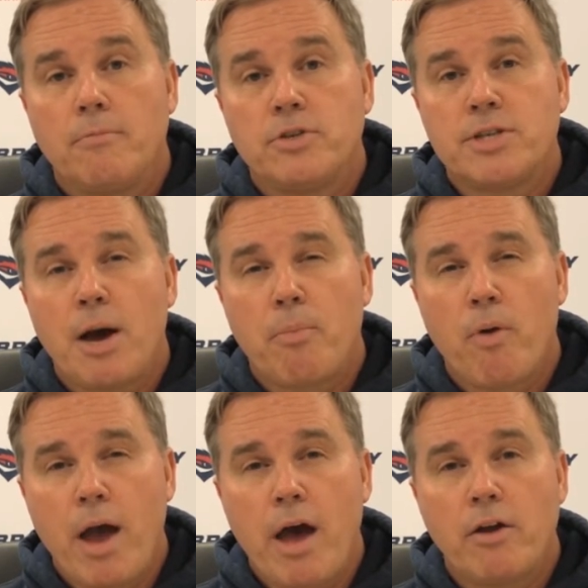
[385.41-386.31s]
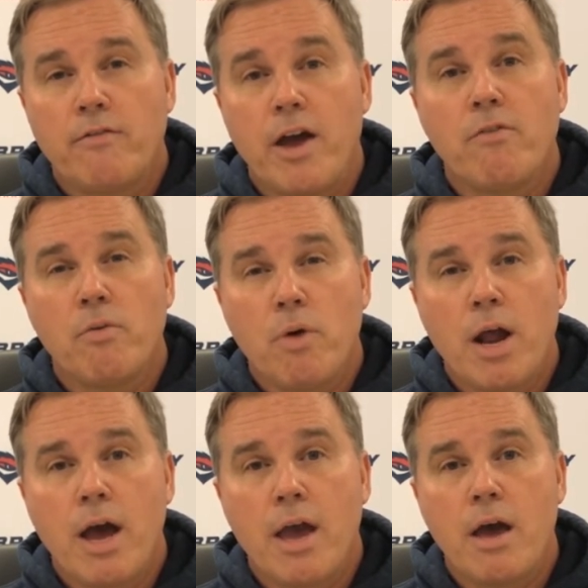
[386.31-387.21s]
just how proud of everyone
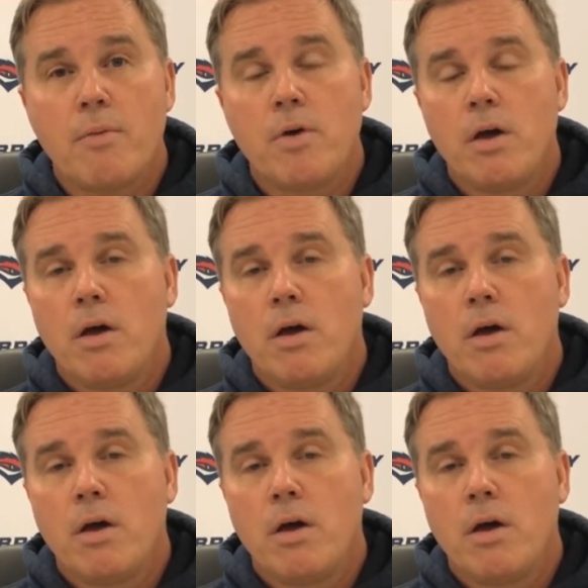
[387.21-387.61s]
I am,